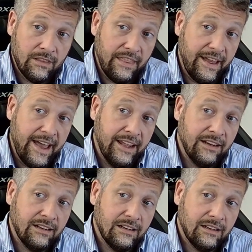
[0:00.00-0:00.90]
that
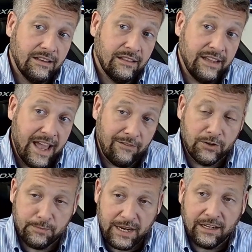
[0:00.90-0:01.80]
the
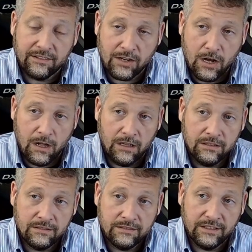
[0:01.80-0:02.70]
average maintenance
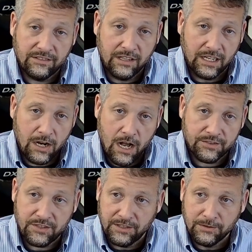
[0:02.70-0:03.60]
call is going to
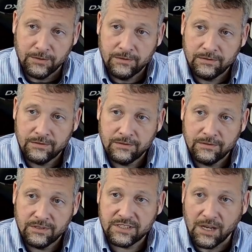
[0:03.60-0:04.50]
cost you
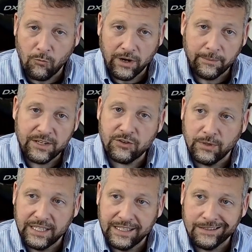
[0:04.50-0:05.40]
somewhere
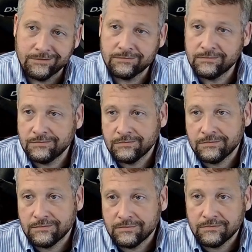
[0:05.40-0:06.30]
between,
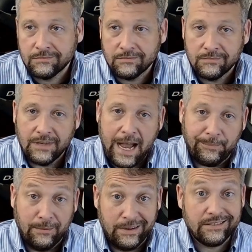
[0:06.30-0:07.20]

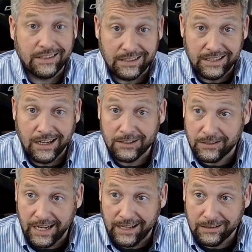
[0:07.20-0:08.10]
optimistically,
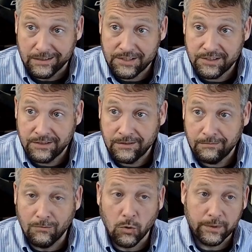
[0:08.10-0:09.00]
$100,
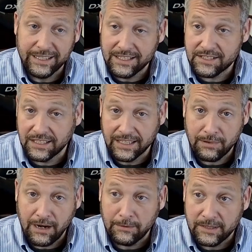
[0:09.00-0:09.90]
more realistically,
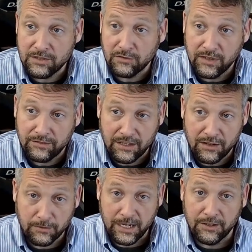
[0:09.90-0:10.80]
probably $250 to
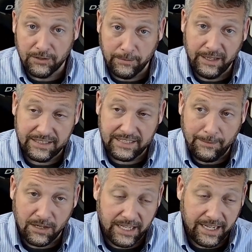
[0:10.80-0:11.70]
$300 by the
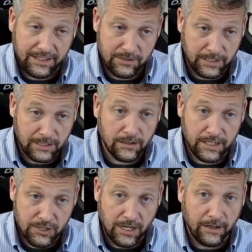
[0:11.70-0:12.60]
time all the hands are in the
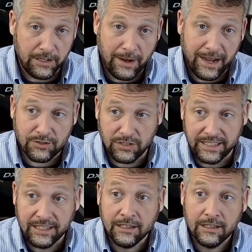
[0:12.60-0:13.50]
cookie jar and you
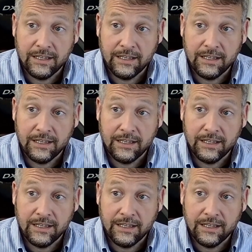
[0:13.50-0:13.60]
actually